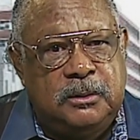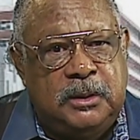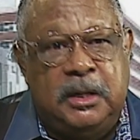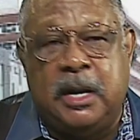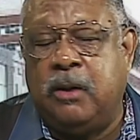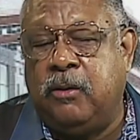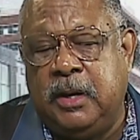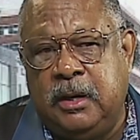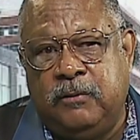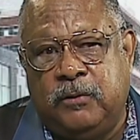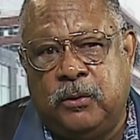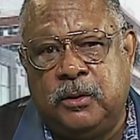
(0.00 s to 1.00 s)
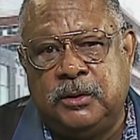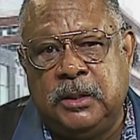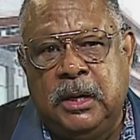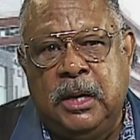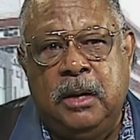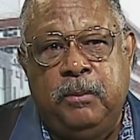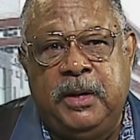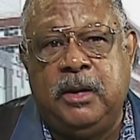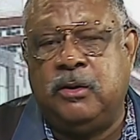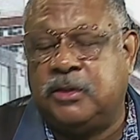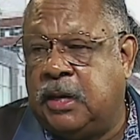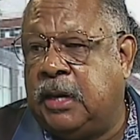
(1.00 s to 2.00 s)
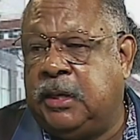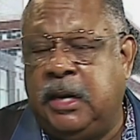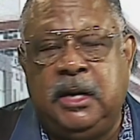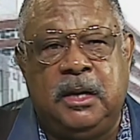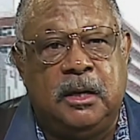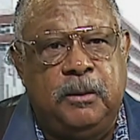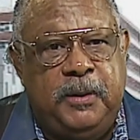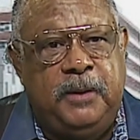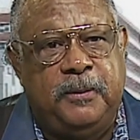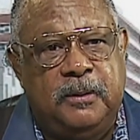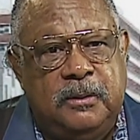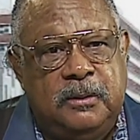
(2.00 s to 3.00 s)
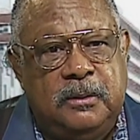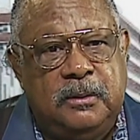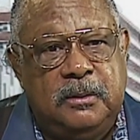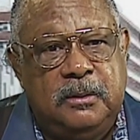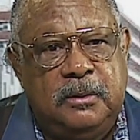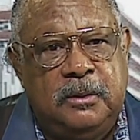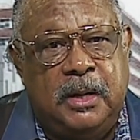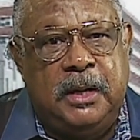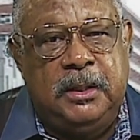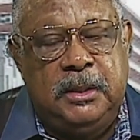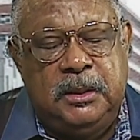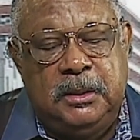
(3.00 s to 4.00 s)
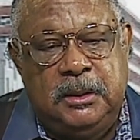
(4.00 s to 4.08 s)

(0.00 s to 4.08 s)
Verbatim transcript: They're not going to get divorced, but they're going to start dating other people, right?